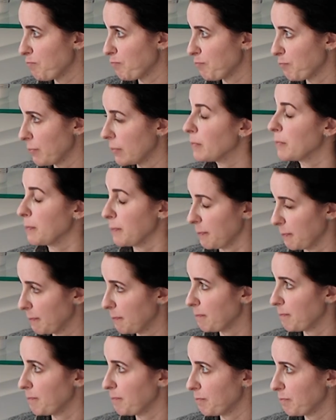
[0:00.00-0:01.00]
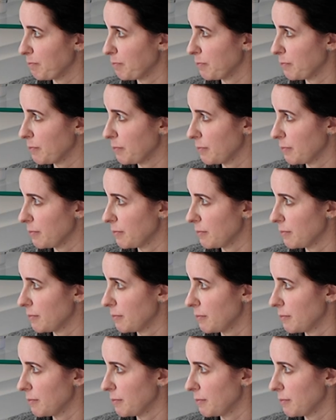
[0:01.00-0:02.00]

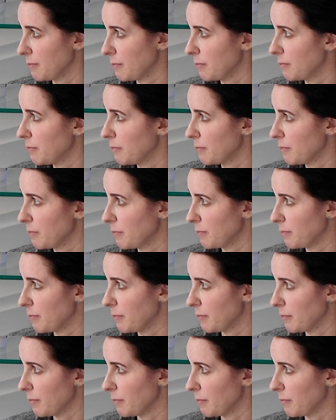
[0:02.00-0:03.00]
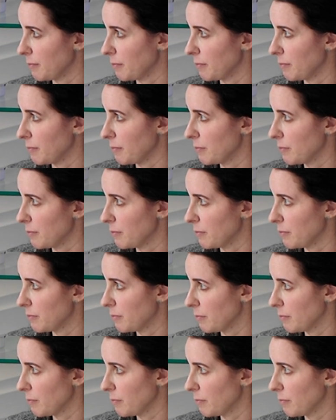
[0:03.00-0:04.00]

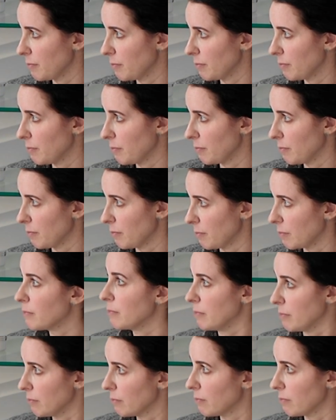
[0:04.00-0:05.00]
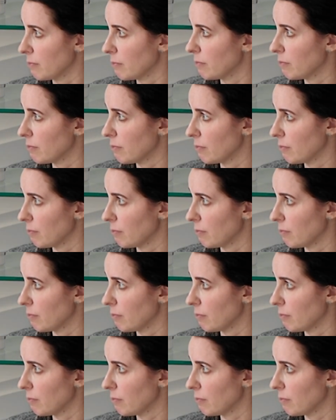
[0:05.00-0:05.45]
The person shown says nothing.